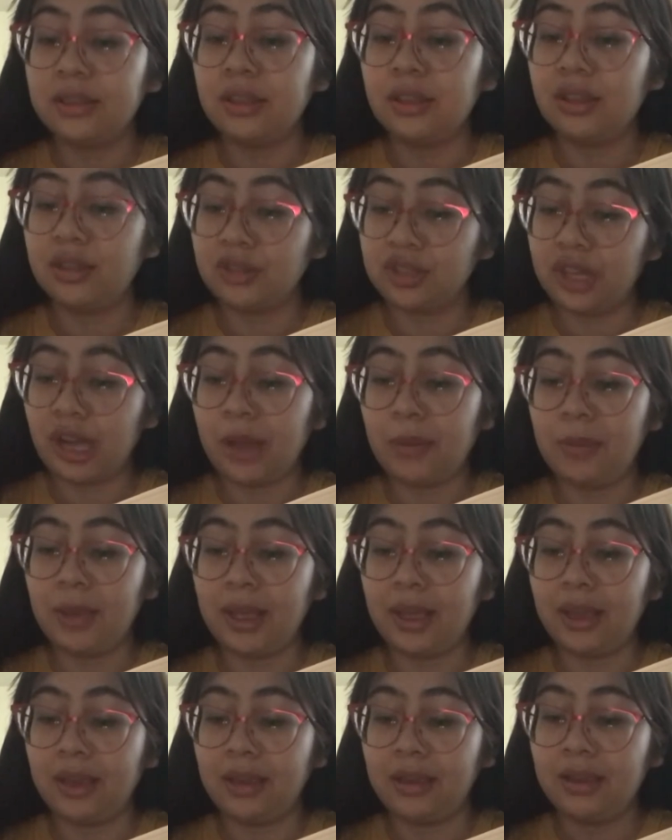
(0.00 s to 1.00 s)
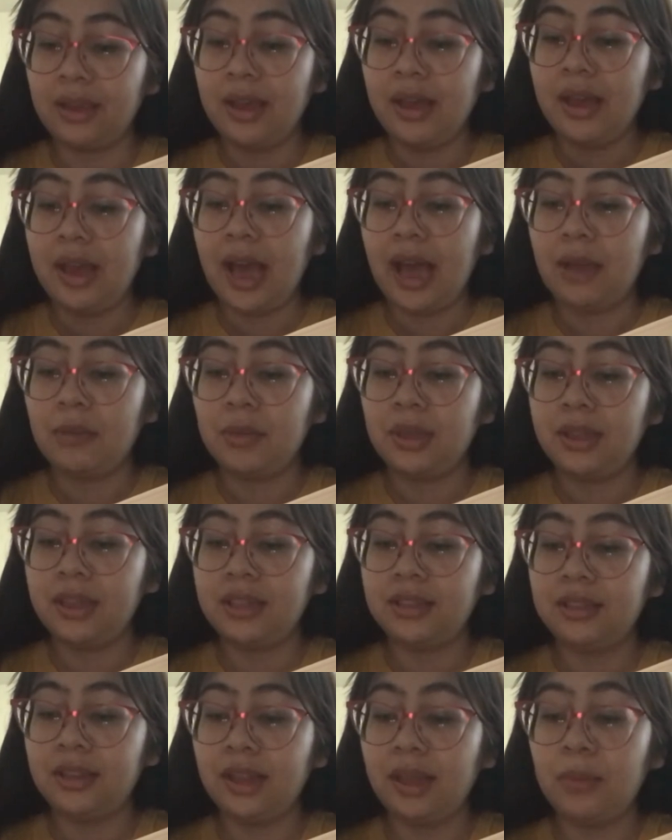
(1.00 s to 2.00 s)
you shall be. I'm in
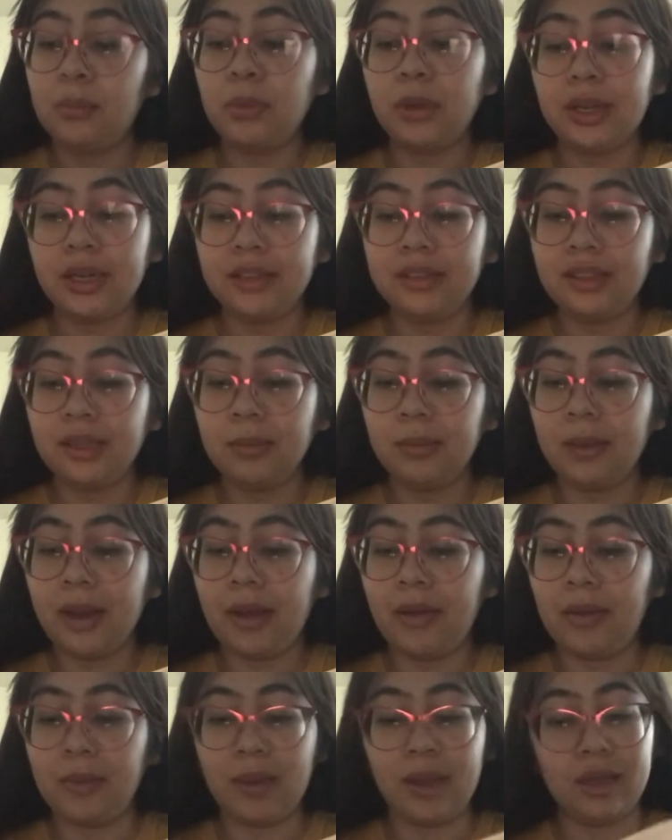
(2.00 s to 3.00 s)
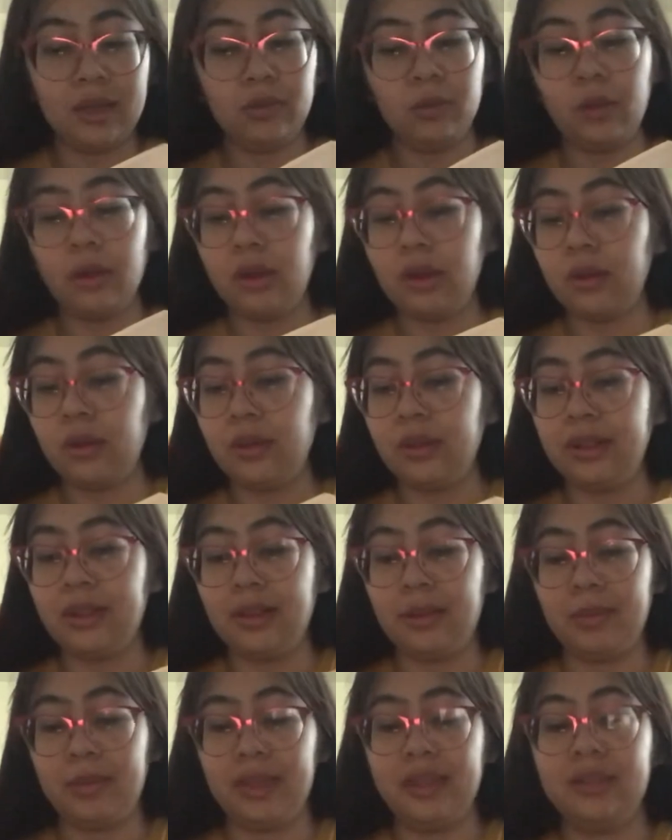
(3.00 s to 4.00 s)
this thing pretty deep now. I might as well go the
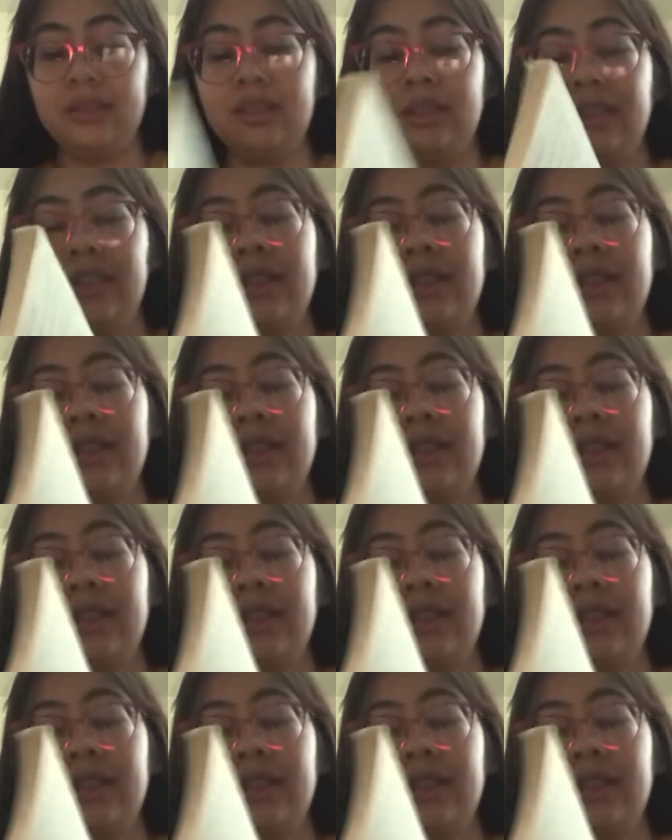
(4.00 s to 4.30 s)
limit."